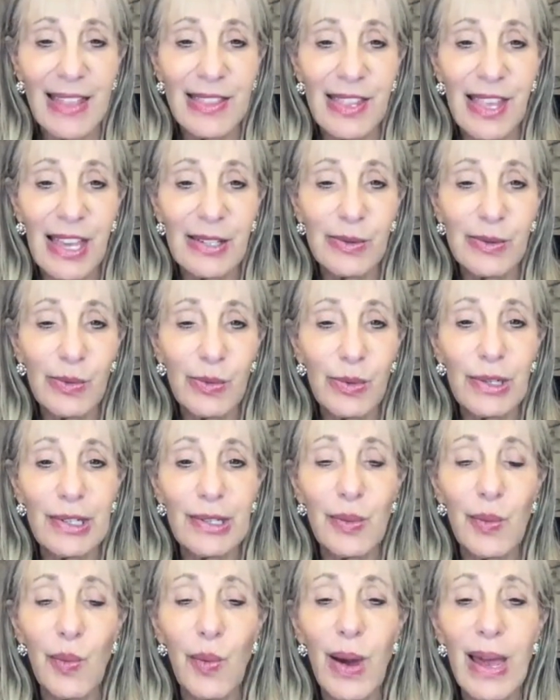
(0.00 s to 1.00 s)
And then
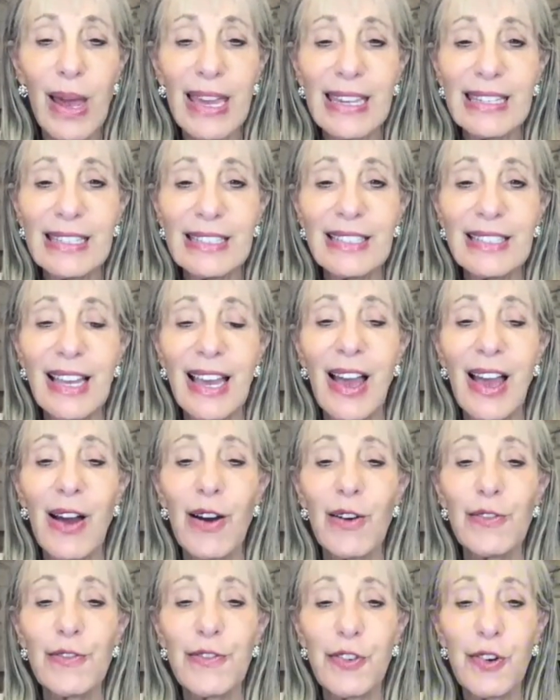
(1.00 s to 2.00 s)
we wait
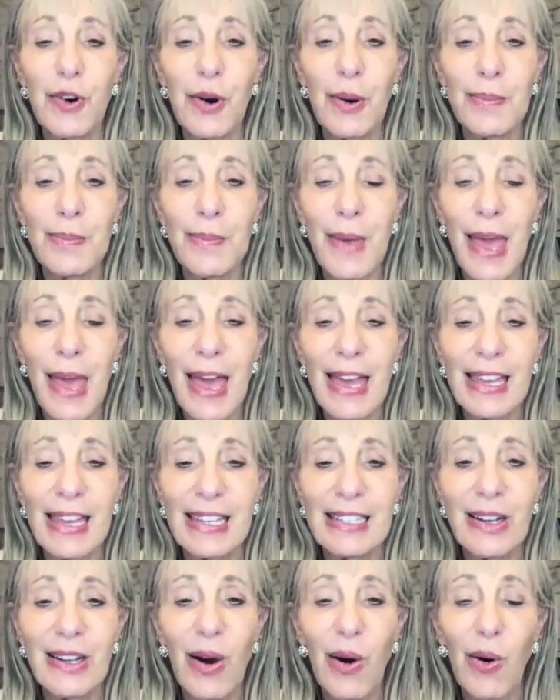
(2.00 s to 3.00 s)
for
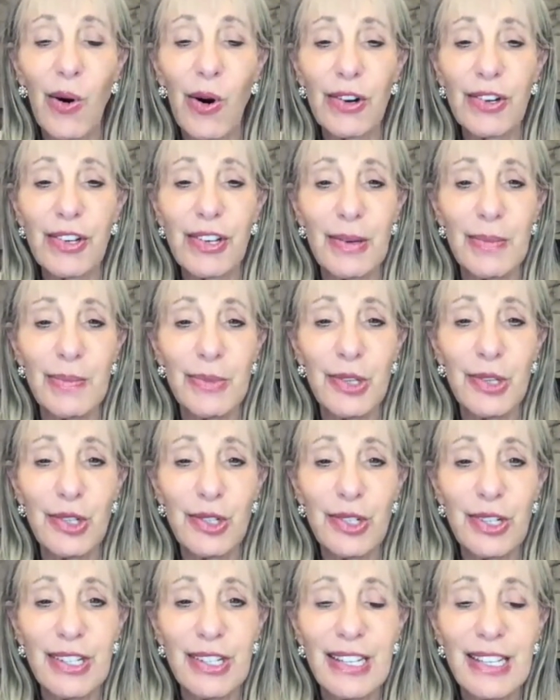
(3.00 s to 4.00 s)
men or
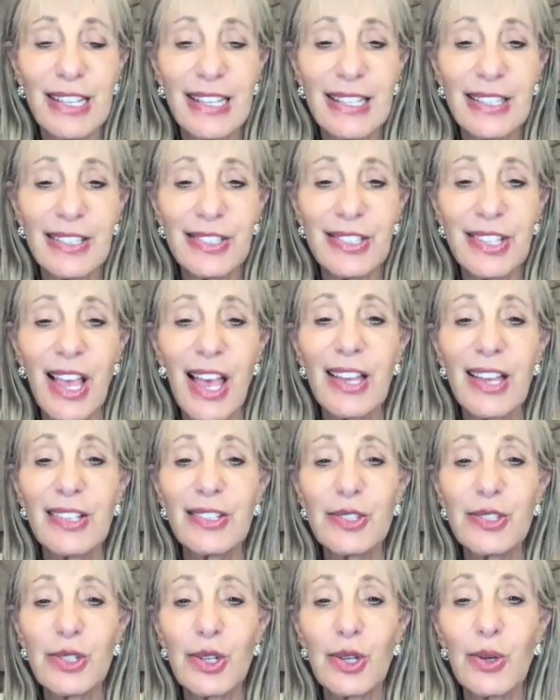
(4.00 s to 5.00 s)
communities
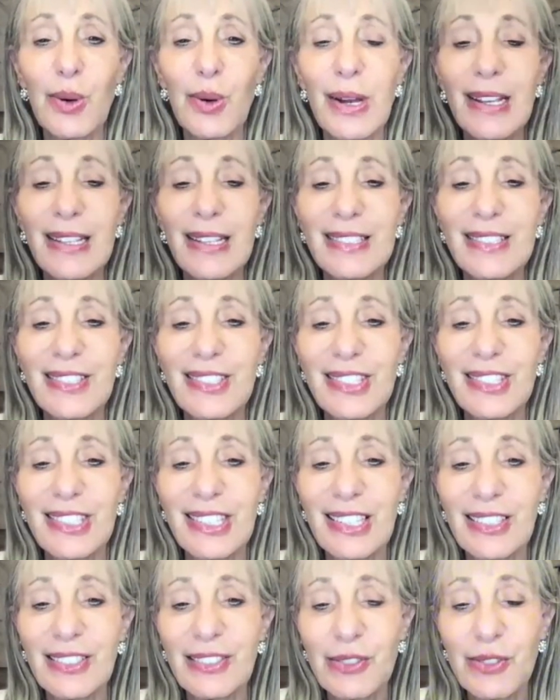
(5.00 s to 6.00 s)
to
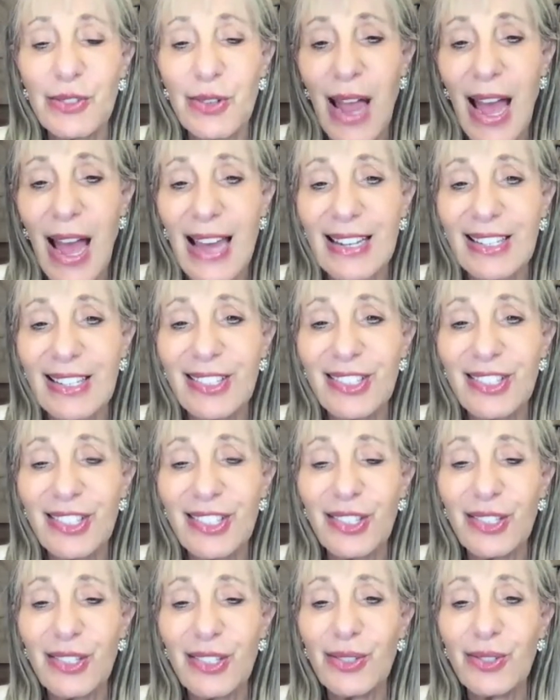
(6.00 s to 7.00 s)
instill
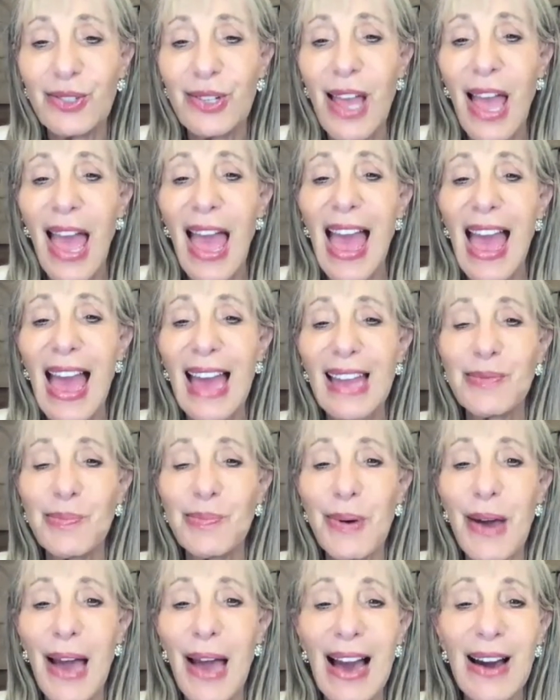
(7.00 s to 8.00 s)
gratitude
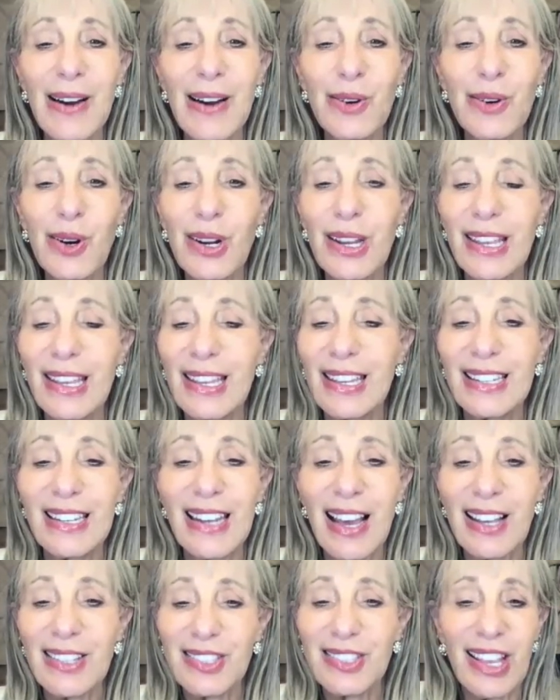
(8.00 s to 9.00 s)
and power
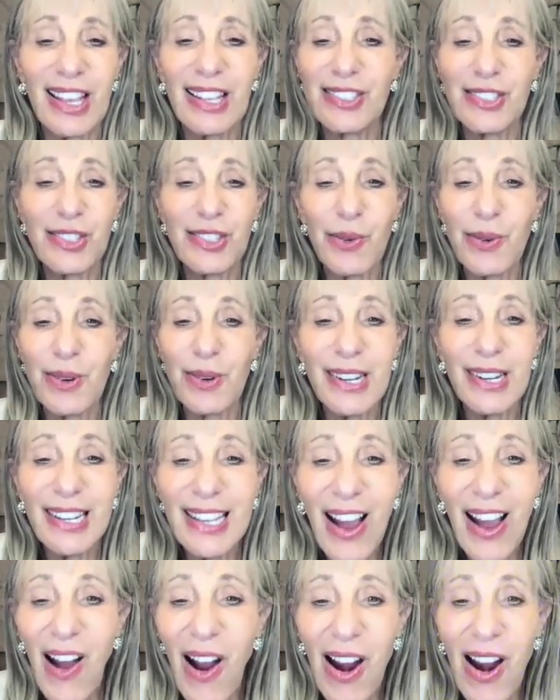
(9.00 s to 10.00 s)
in us. It's
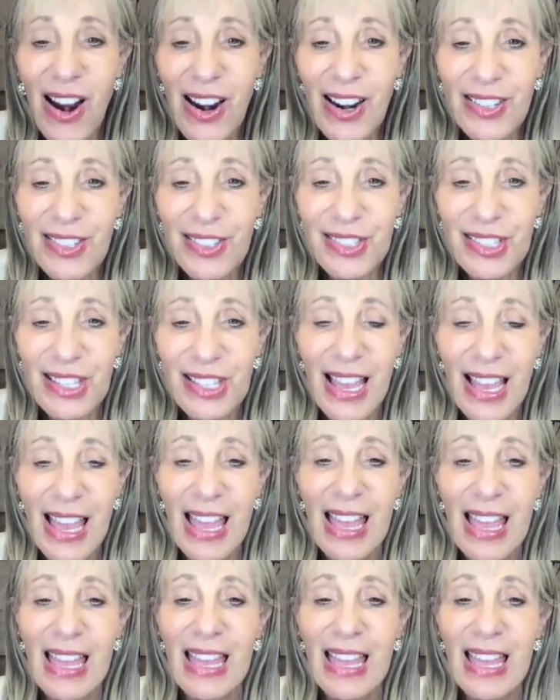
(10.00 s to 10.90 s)
already ours.